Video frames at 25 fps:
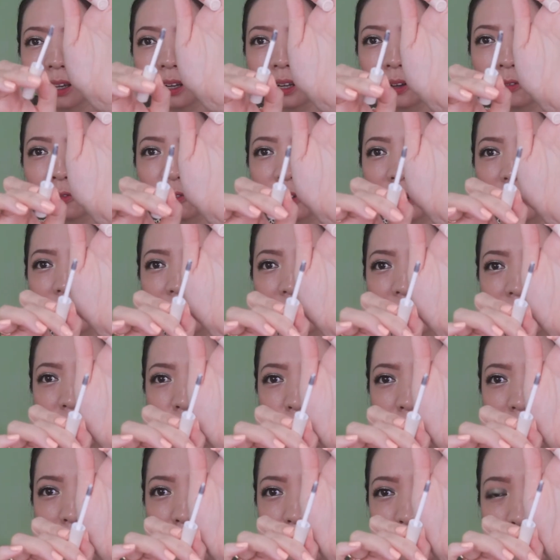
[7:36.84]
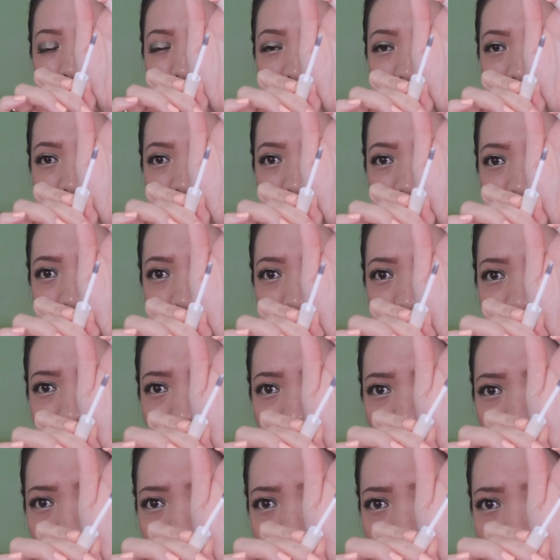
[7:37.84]
and I find that when I open
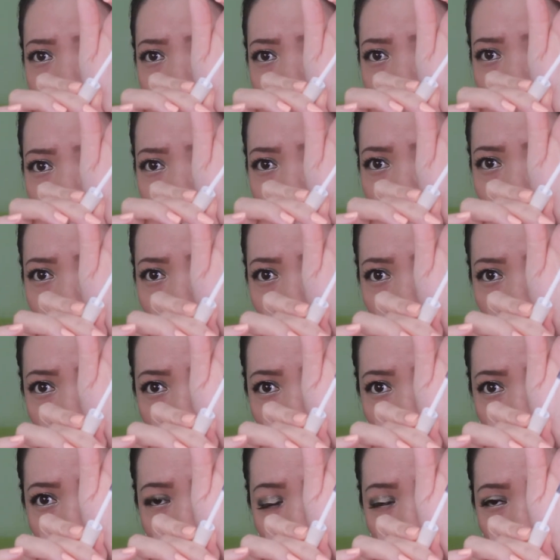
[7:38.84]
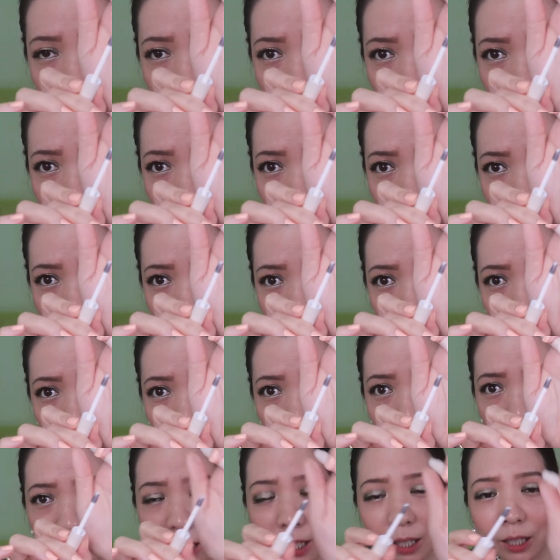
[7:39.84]
this, the formula feels the
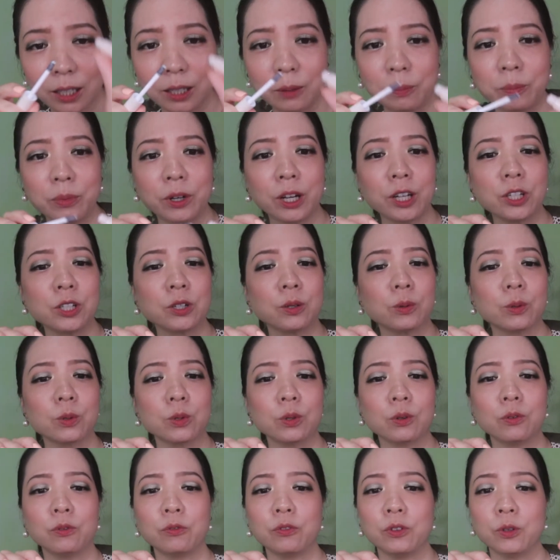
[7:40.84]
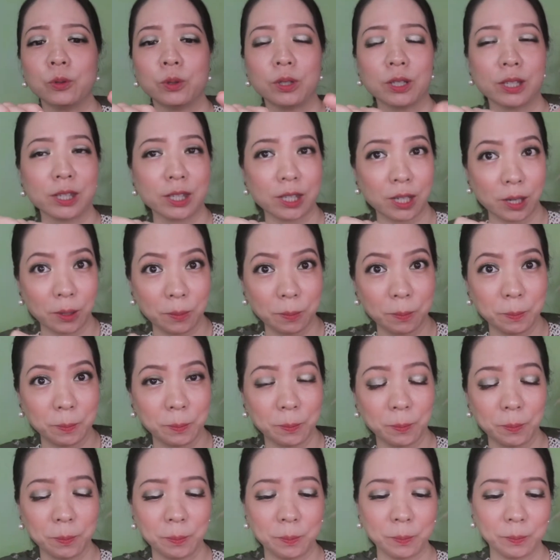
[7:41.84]
same and the brush also feels the same.
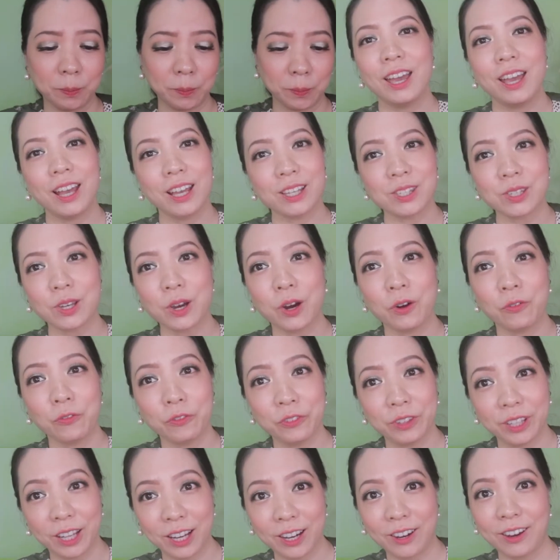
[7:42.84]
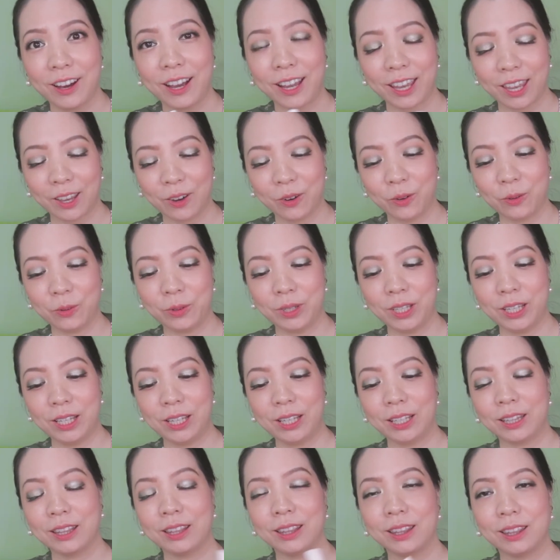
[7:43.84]
As of now, I can
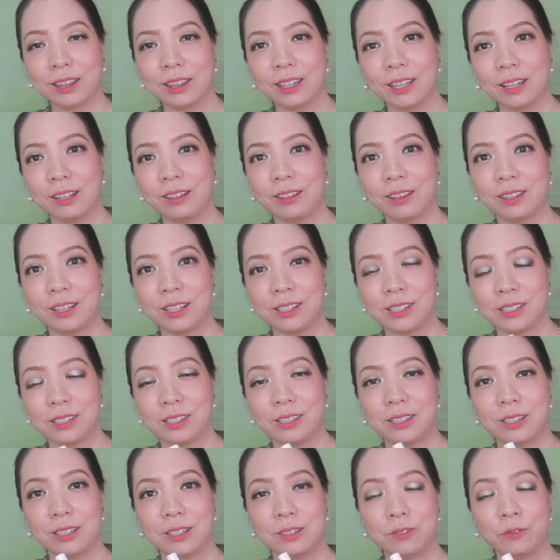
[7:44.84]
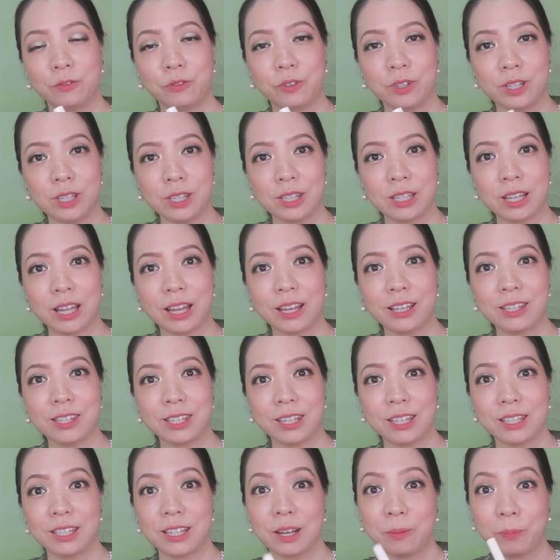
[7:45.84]
only tell that the difference lies
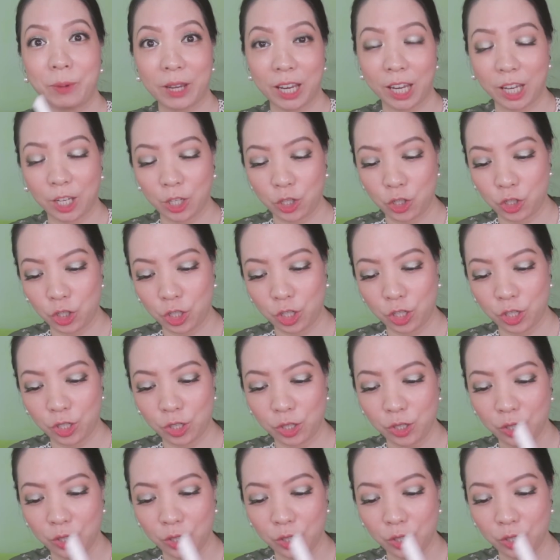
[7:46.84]
in their packaging,